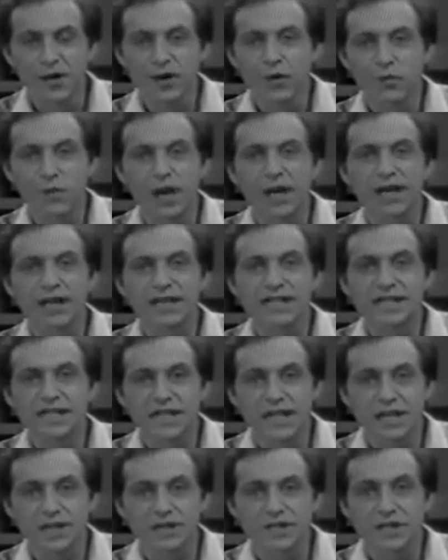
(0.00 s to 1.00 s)
Well, in a
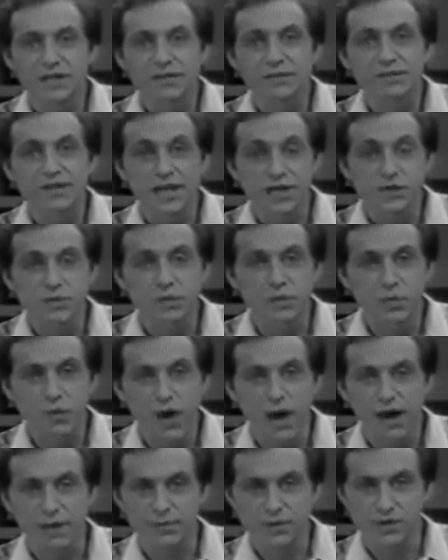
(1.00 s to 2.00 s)
sense, that's what
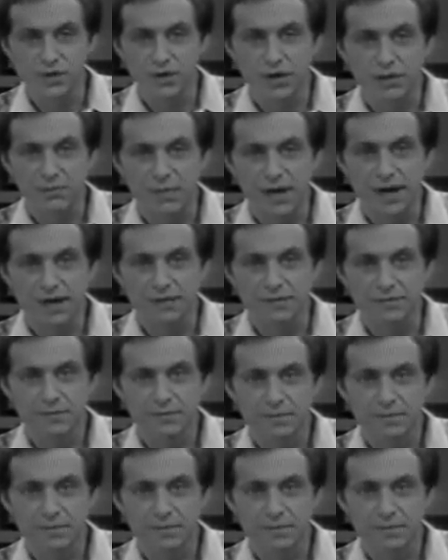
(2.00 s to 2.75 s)
ROM is all about.